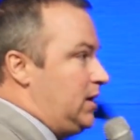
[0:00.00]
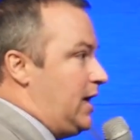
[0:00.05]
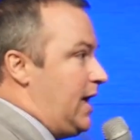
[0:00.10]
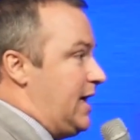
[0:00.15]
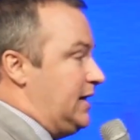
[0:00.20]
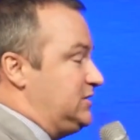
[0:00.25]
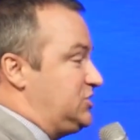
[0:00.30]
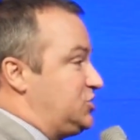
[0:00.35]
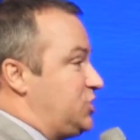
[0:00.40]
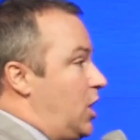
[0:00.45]

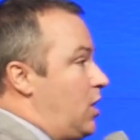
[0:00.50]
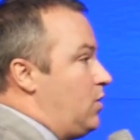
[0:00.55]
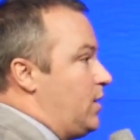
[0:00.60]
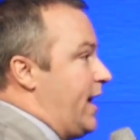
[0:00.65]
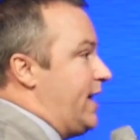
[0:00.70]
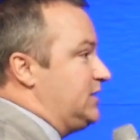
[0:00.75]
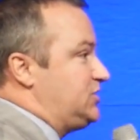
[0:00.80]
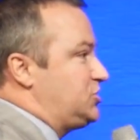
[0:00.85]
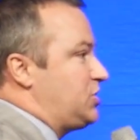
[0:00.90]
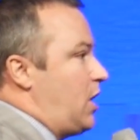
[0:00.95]
And
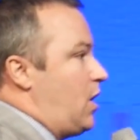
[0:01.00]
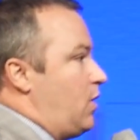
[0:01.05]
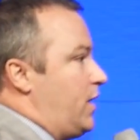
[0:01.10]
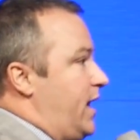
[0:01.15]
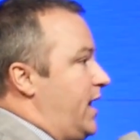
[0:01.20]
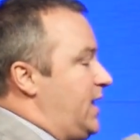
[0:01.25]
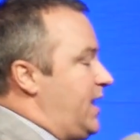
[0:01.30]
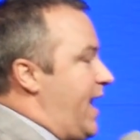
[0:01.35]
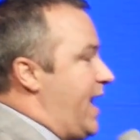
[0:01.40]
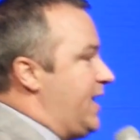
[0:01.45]
so
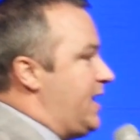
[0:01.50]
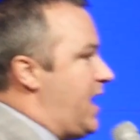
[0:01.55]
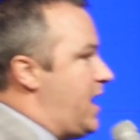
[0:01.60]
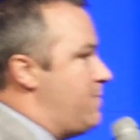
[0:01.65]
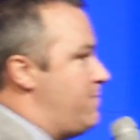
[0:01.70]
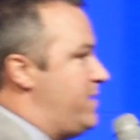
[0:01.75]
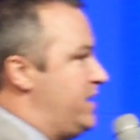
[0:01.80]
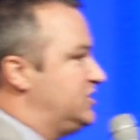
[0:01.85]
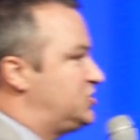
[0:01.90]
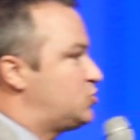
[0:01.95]

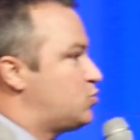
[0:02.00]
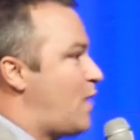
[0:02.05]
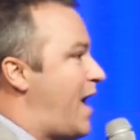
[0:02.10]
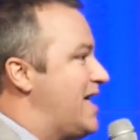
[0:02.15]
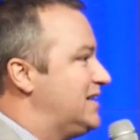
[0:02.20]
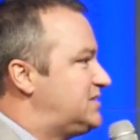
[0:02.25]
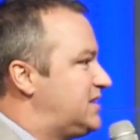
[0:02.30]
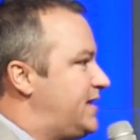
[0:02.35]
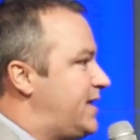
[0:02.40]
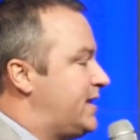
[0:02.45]
it means
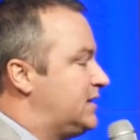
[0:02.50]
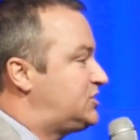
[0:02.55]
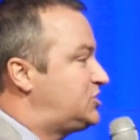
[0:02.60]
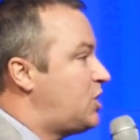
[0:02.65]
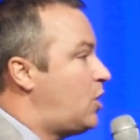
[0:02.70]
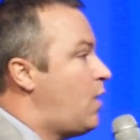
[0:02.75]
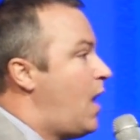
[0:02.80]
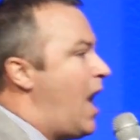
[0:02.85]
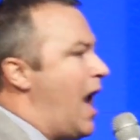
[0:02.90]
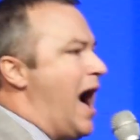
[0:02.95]
residence.
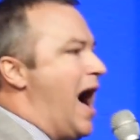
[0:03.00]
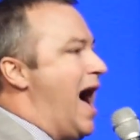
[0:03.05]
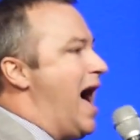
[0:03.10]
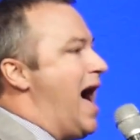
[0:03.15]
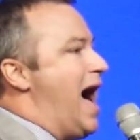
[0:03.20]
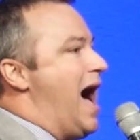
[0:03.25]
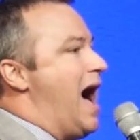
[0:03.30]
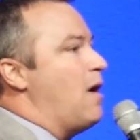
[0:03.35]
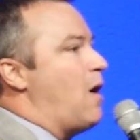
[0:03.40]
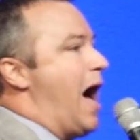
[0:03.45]
So
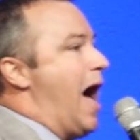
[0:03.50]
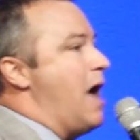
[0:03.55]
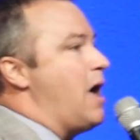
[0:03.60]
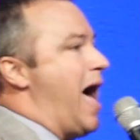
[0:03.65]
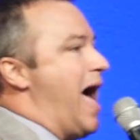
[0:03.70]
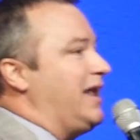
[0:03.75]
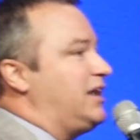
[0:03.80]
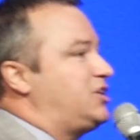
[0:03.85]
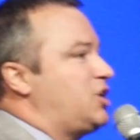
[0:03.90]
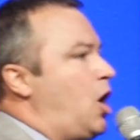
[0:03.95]

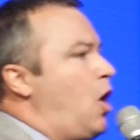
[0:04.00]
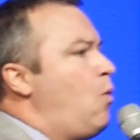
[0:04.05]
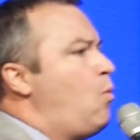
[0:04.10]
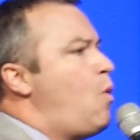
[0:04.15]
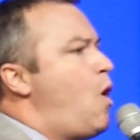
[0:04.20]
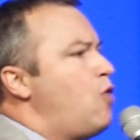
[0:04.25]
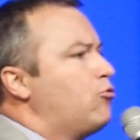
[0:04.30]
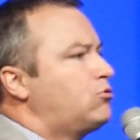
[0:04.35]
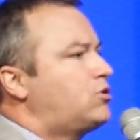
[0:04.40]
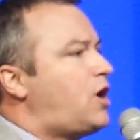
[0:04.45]
I don't
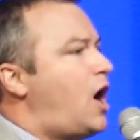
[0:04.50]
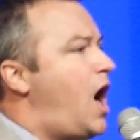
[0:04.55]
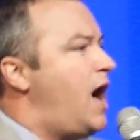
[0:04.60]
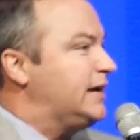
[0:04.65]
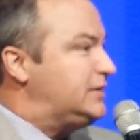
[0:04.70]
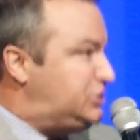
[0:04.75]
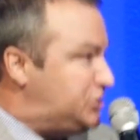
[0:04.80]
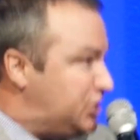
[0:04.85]
want God